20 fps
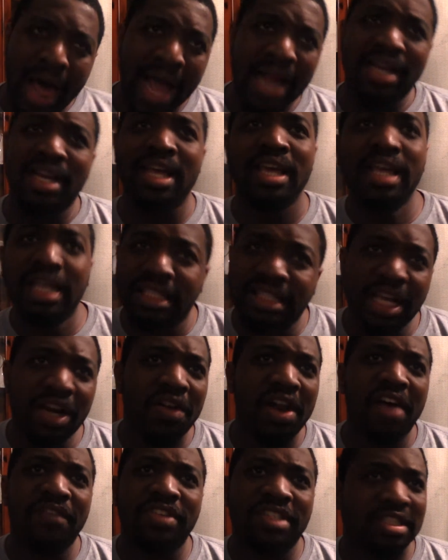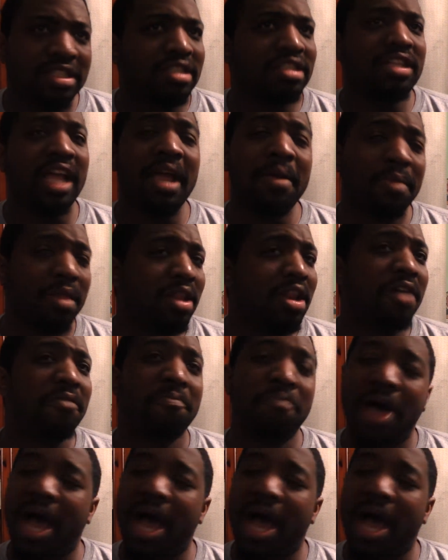idea is they don't have a stable enough